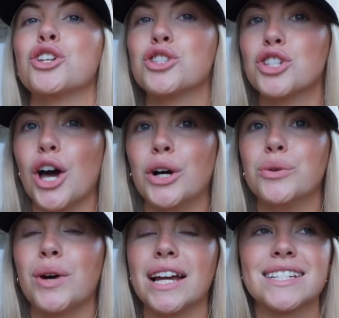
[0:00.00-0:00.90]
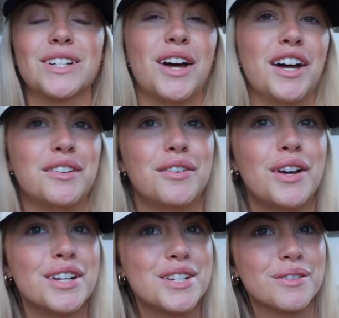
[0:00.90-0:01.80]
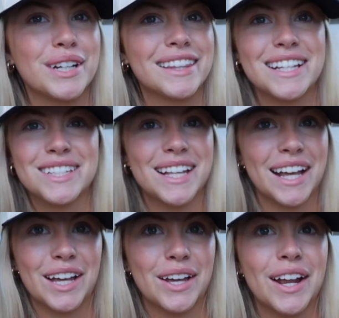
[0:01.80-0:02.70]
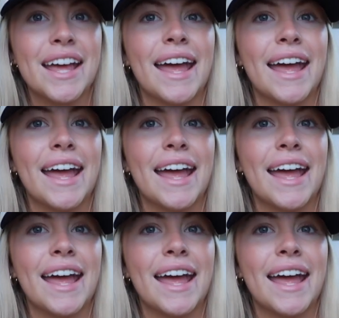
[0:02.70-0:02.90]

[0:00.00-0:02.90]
So I still have to read the second